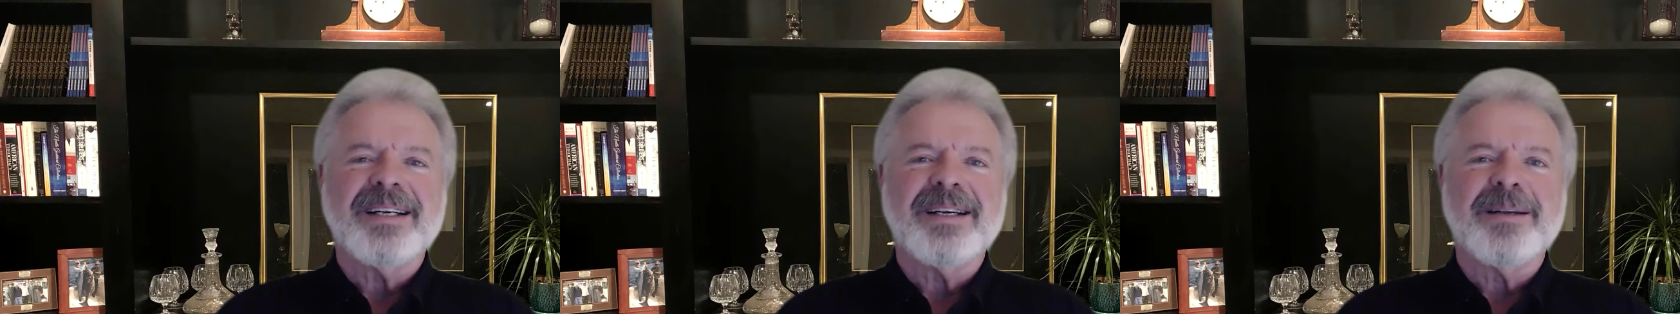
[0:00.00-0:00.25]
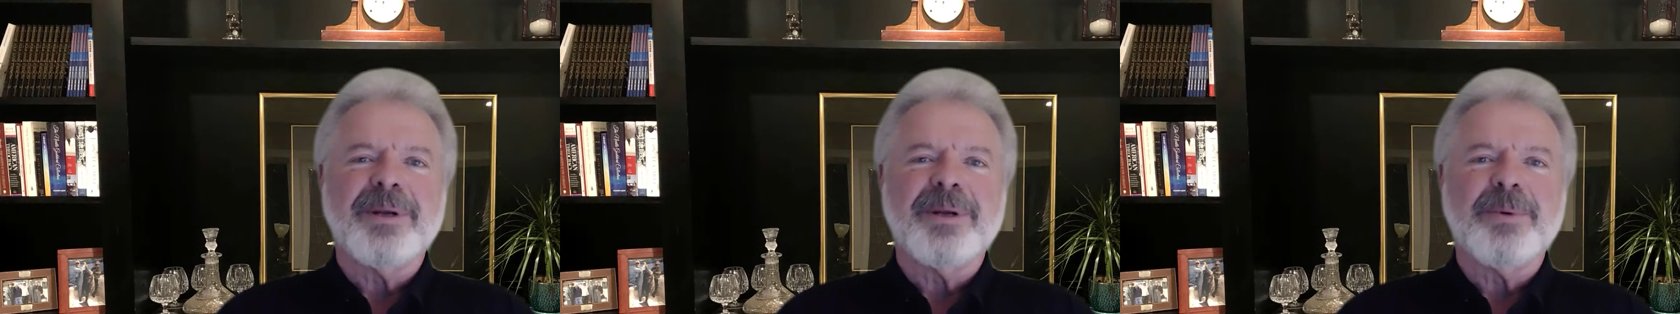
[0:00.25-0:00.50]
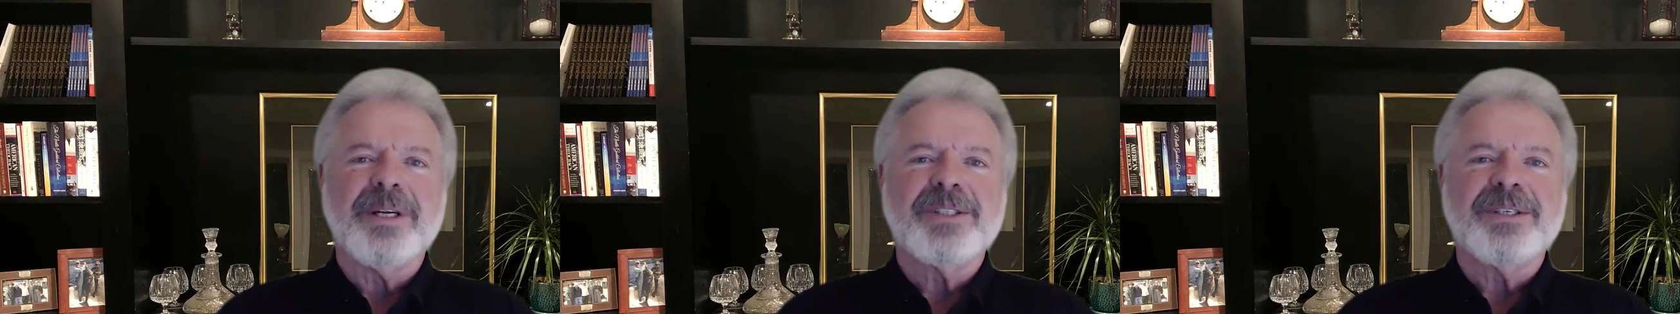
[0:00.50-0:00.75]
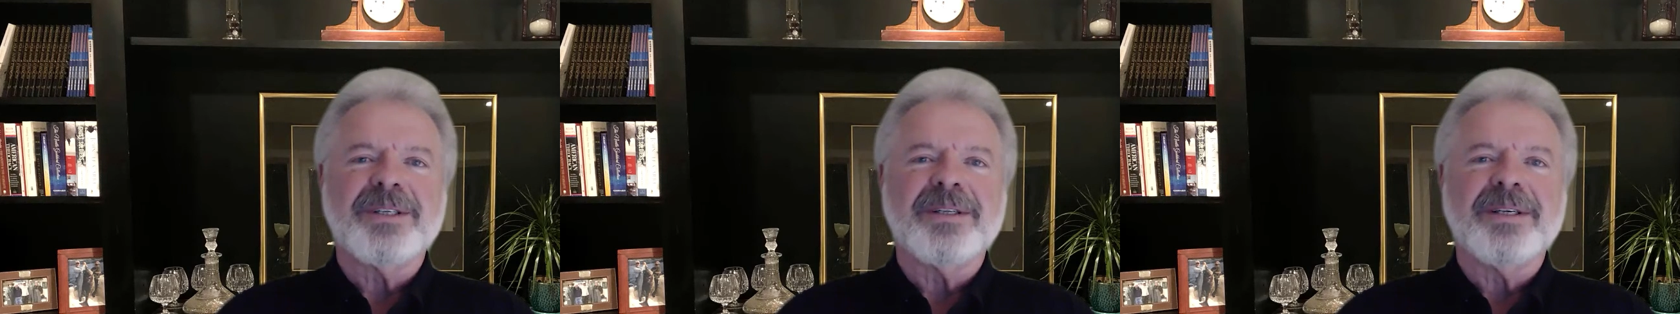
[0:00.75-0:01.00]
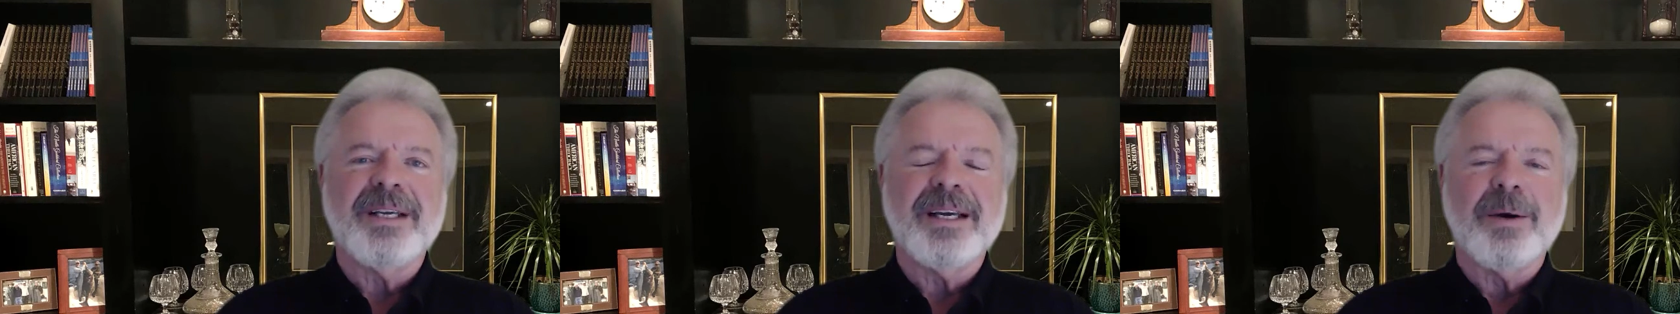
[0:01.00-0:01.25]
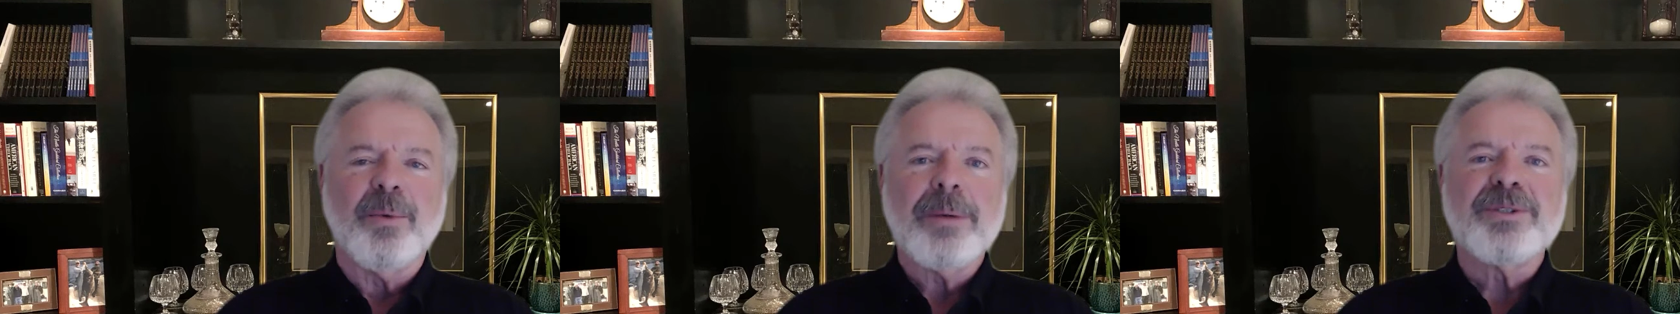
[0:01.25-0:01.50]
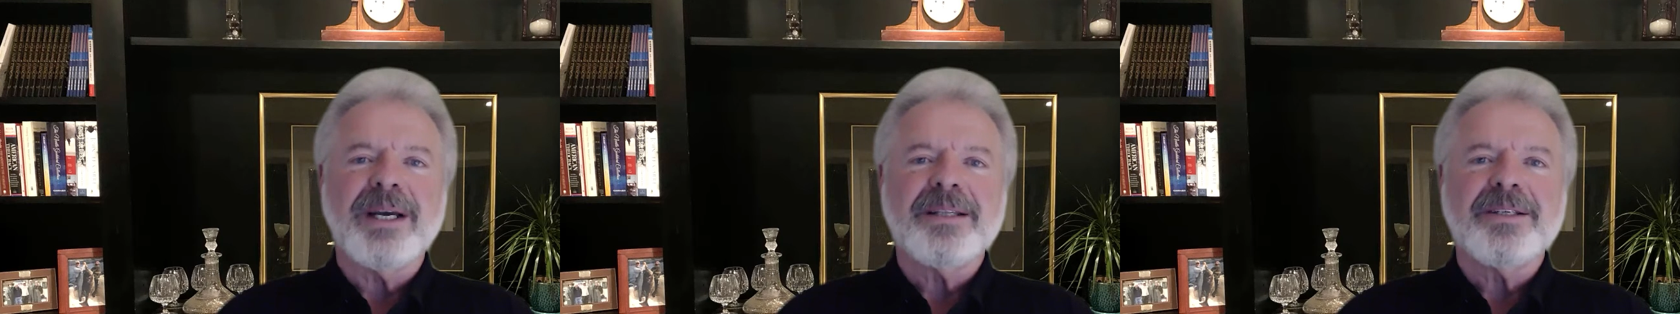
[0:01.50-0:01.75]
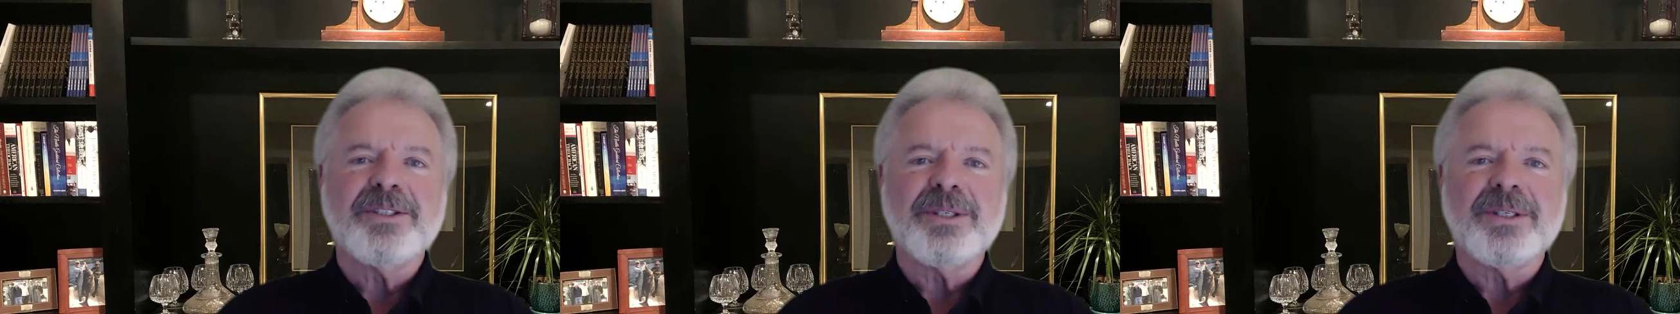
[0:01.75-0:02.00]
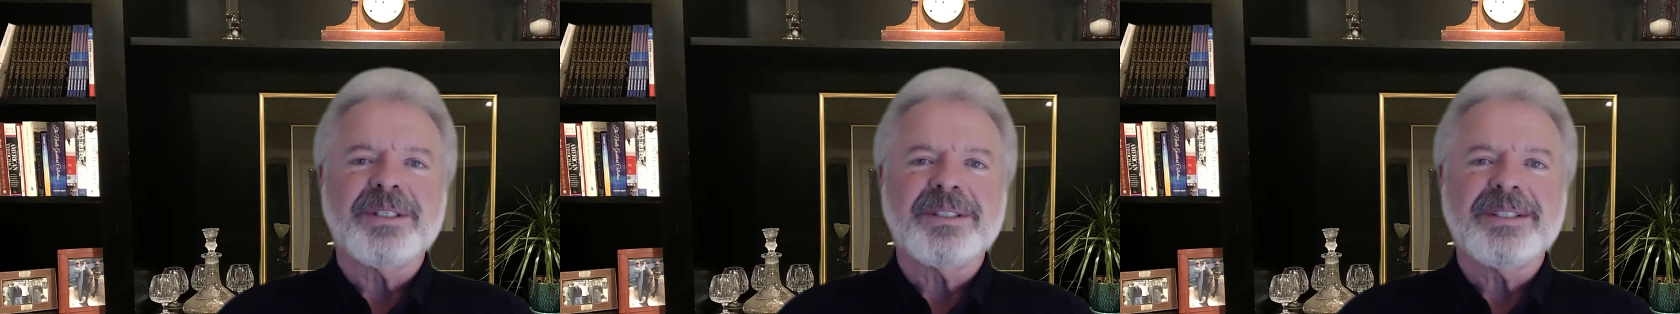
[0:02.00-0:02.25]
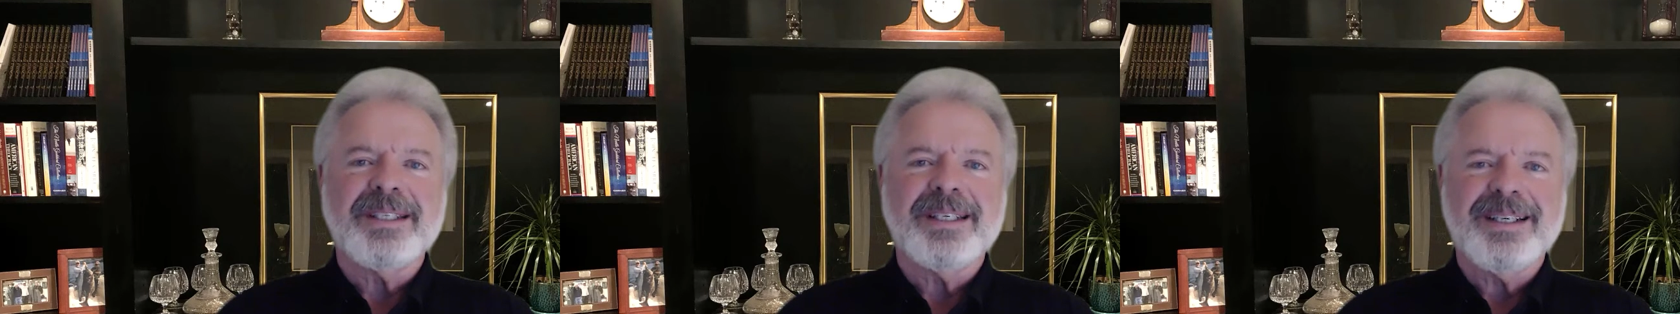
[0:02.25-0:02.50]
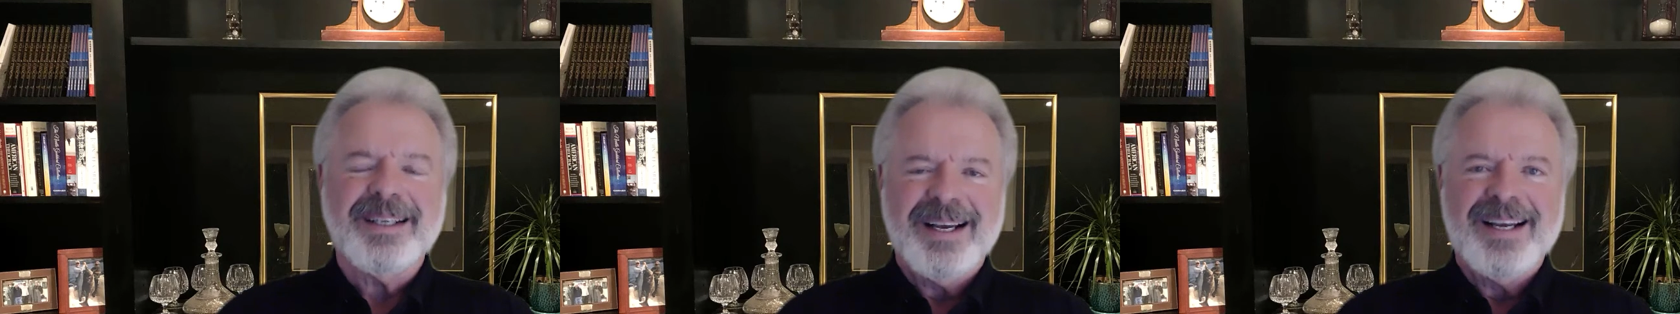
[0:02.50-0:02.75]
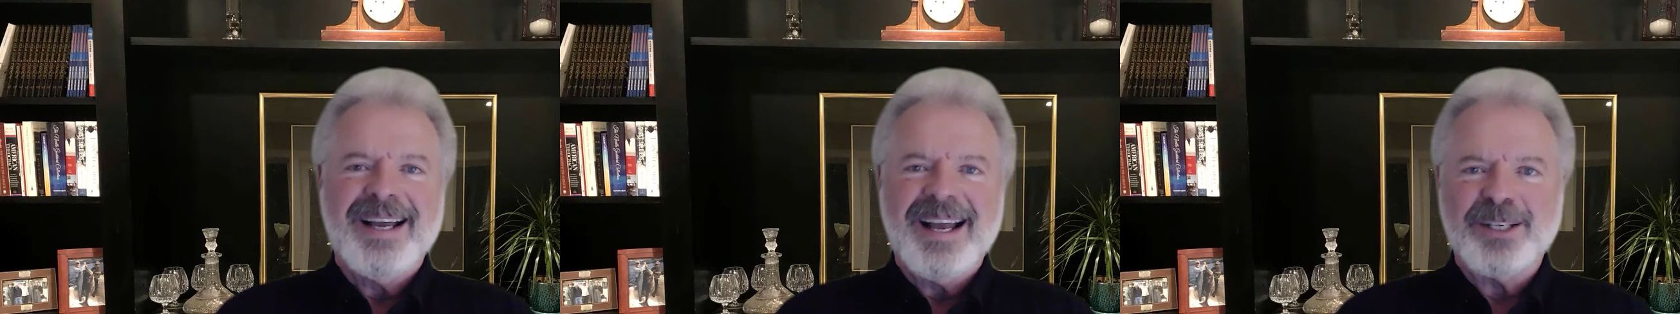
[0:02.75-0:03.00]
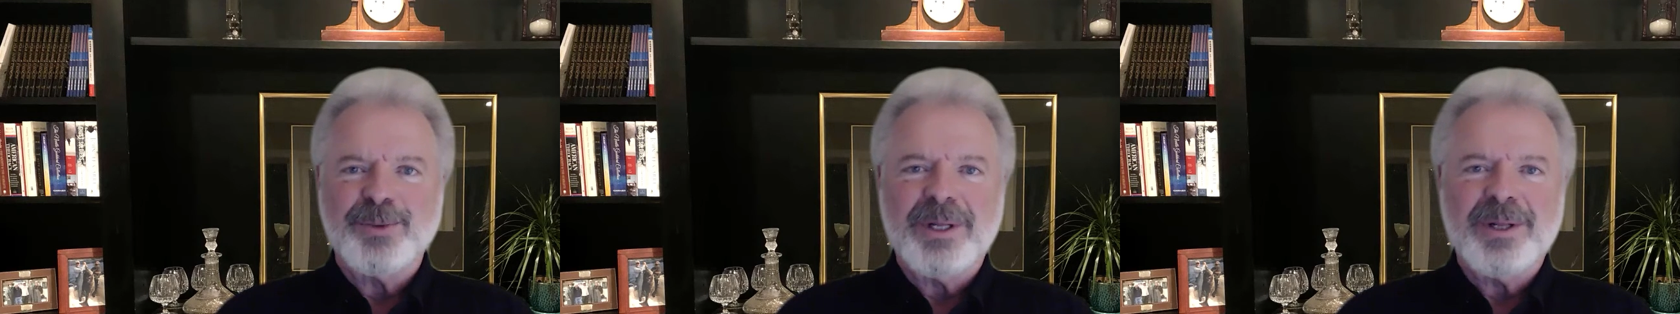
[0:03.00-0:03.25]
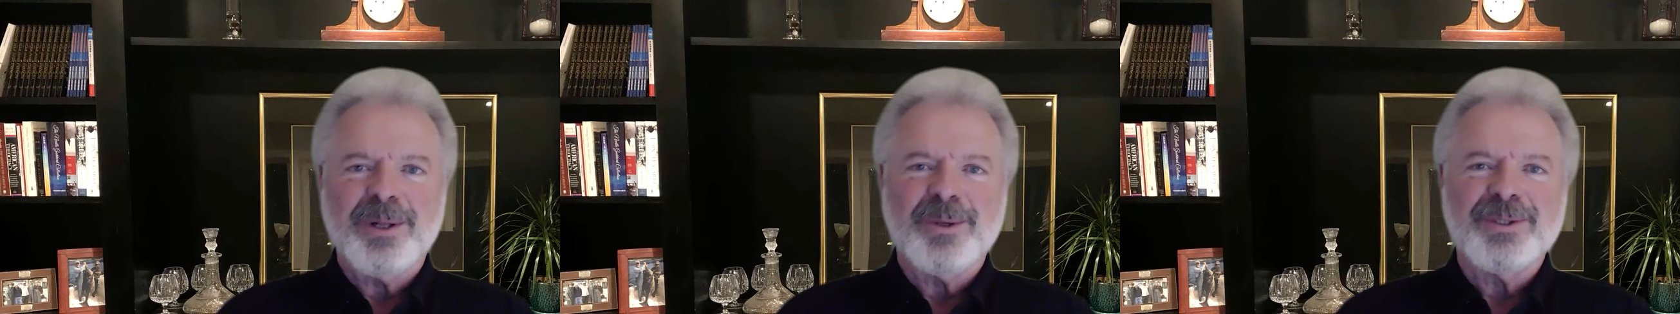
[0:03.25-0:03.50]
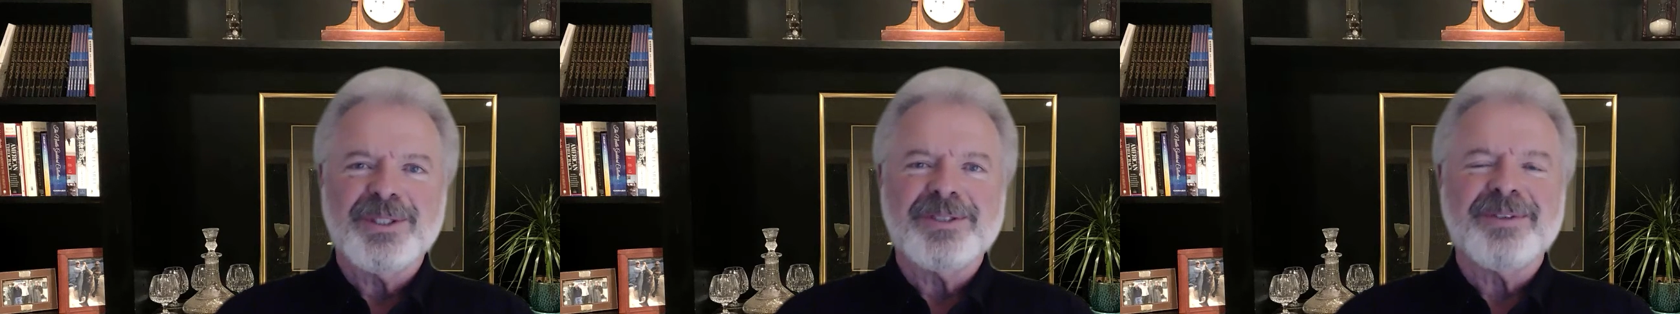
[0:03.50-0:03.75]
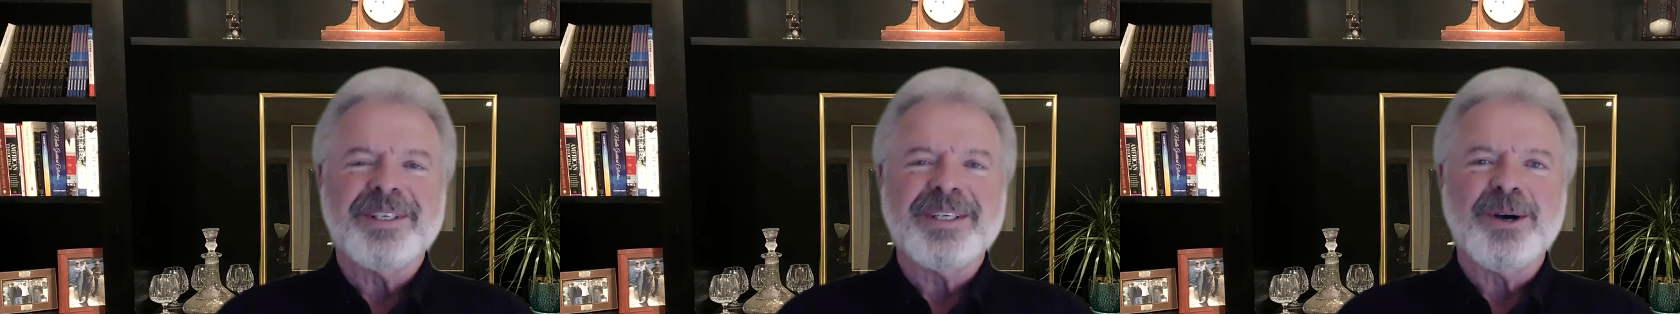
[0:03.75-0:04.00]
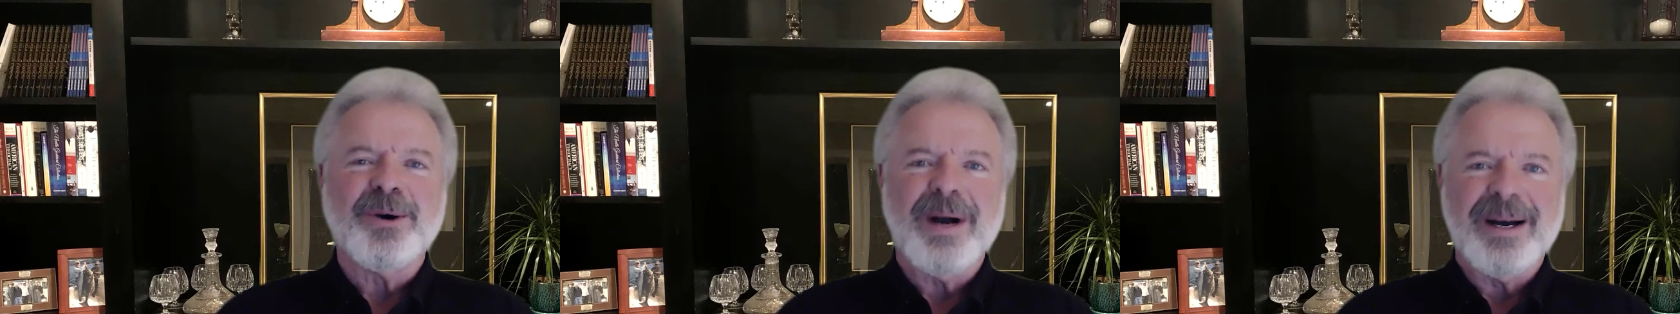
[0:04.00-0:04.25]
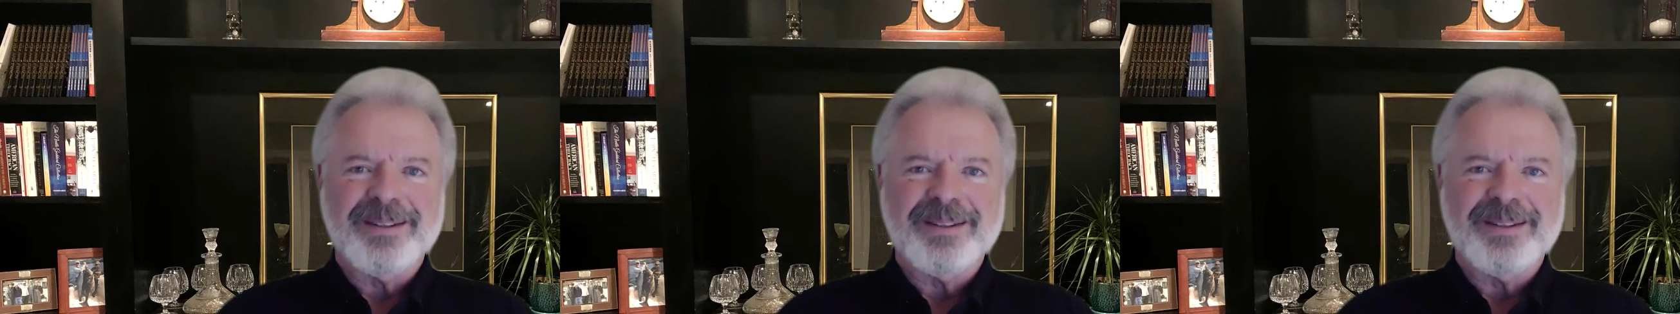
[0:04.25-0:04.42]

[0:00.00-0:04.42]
can be reached at the website that you're going to see as we close this video out.